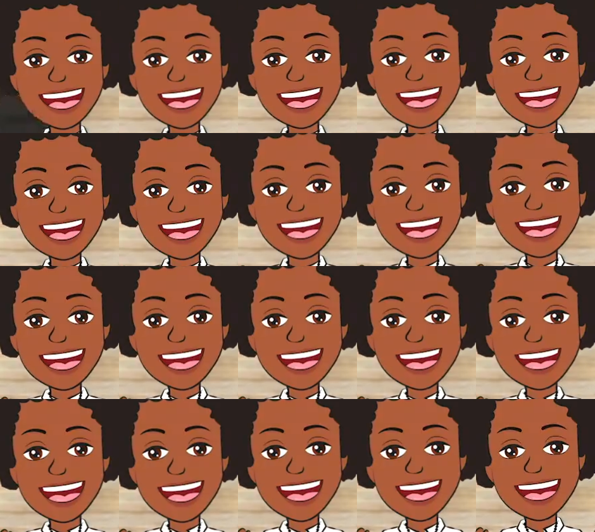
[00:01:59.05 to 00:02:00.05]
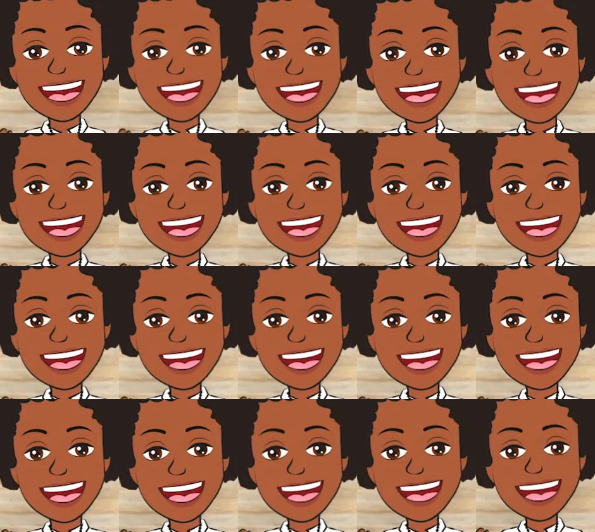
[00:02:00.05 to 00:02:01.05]

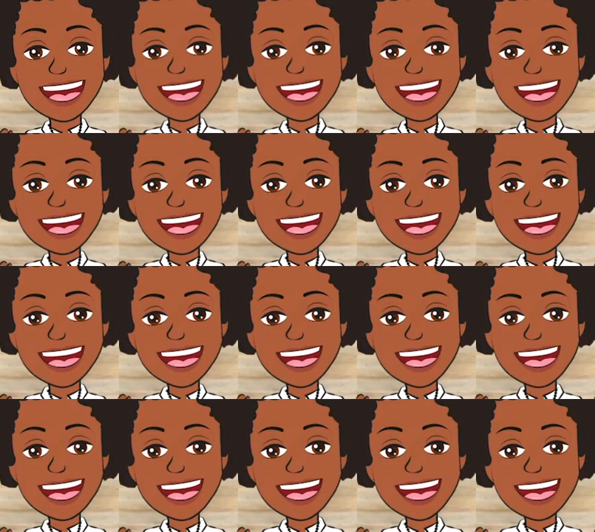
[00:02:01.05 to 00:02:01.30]
(silence)